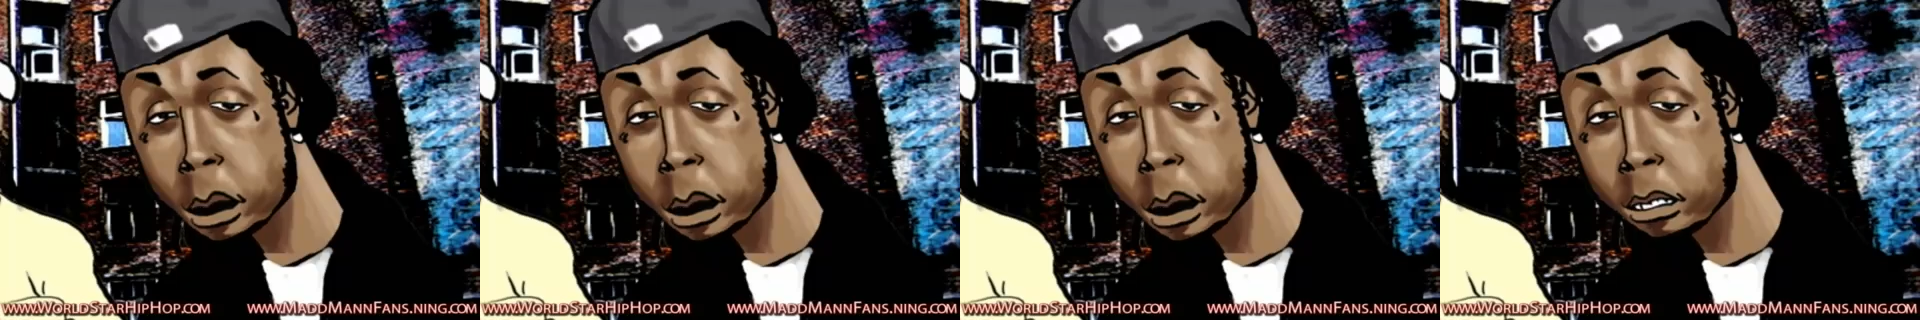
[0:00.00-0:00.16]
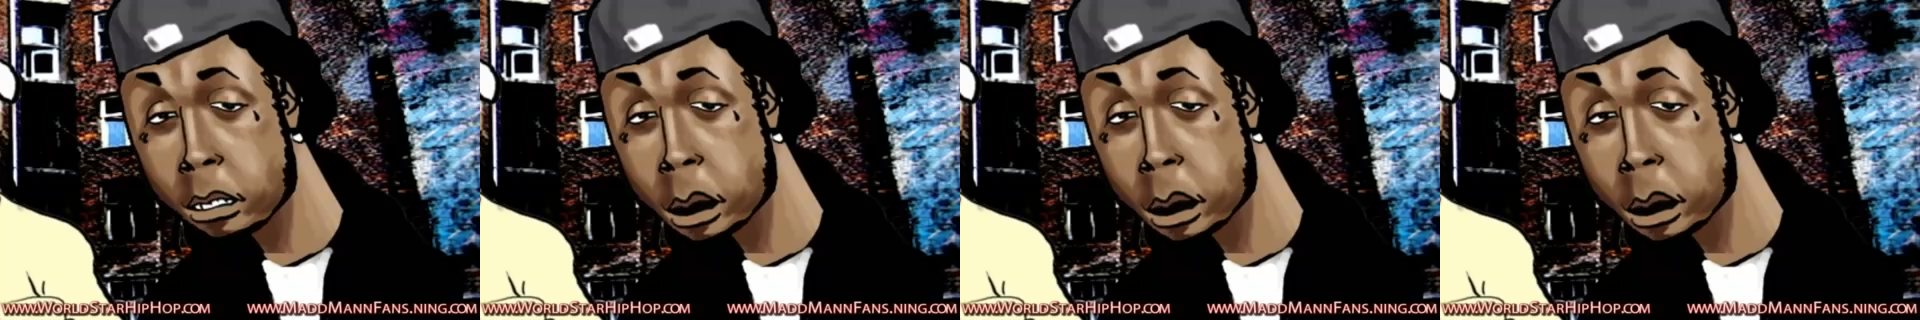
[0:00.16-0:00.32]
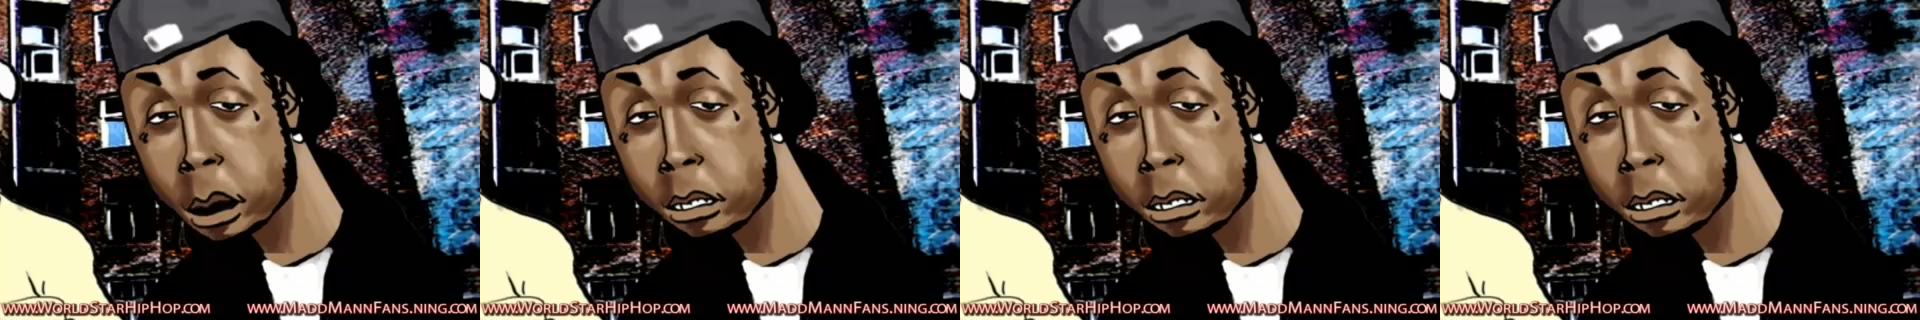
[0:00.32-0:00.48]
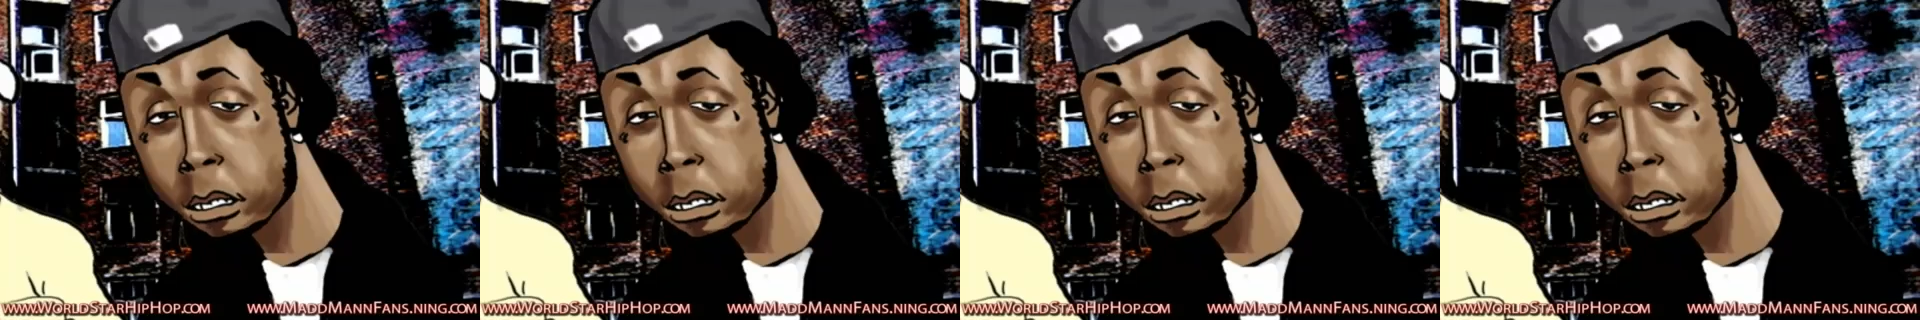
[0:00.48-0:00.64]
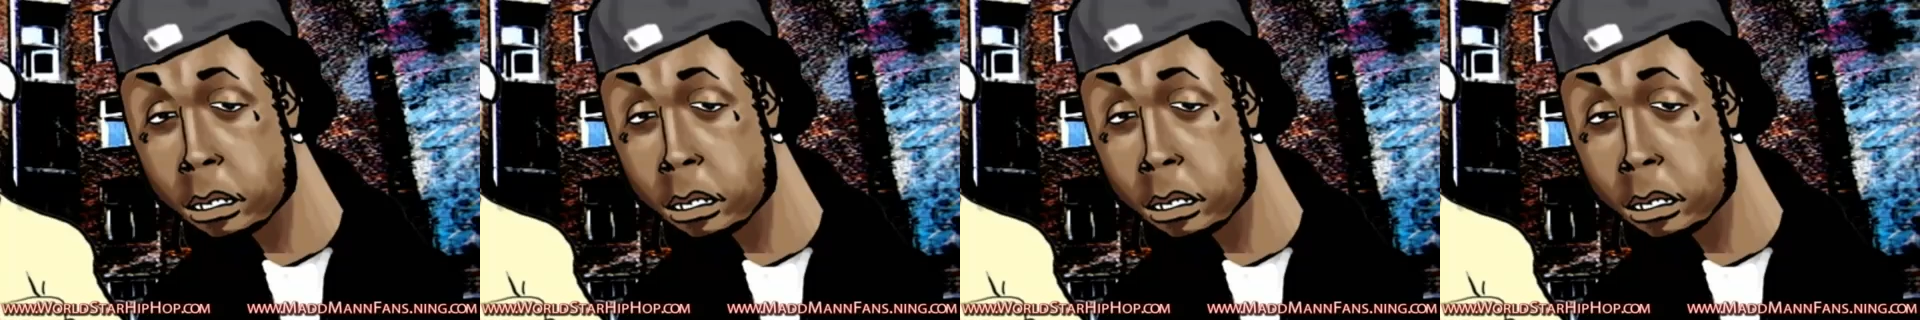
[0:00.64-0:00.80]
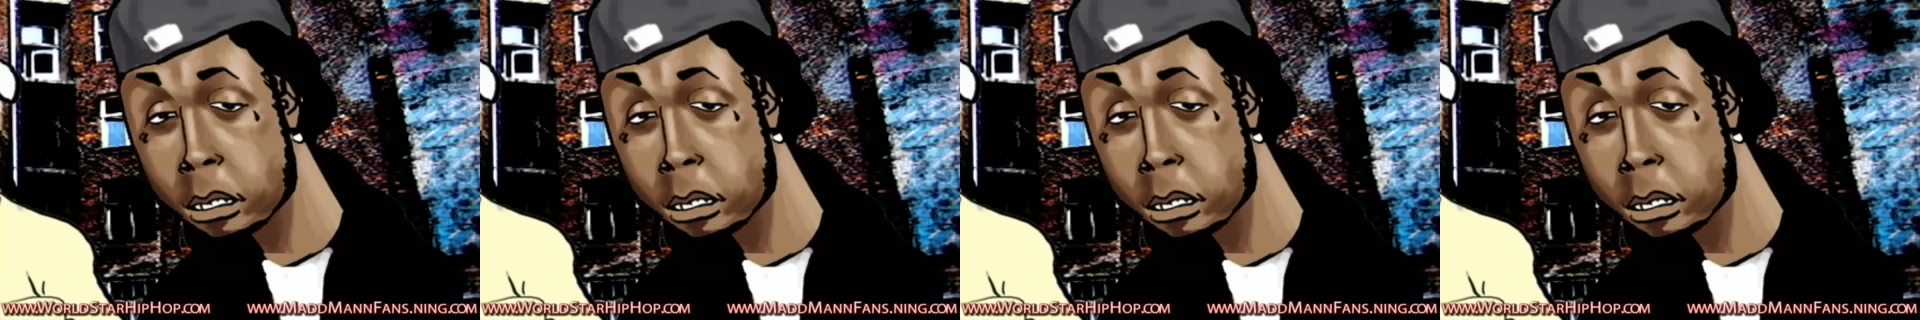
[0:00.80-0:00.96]
in the world
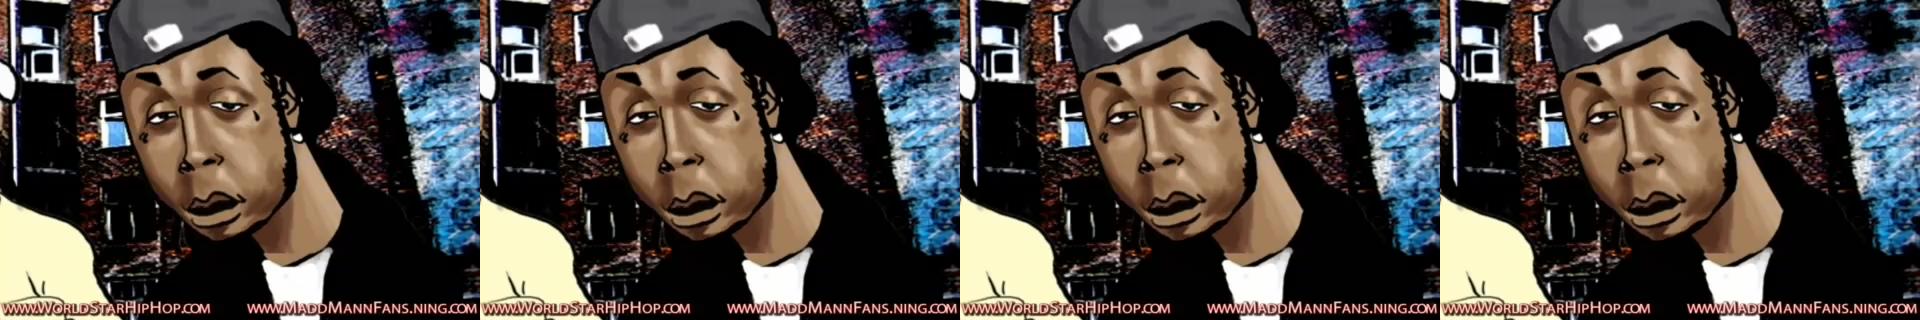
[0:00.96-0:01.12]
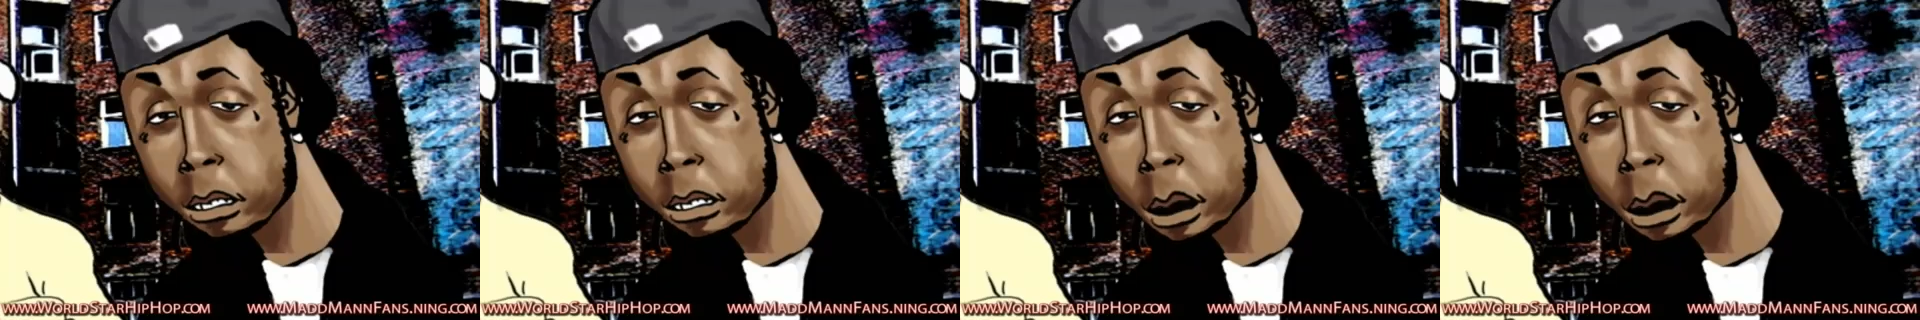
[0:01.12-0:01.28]
right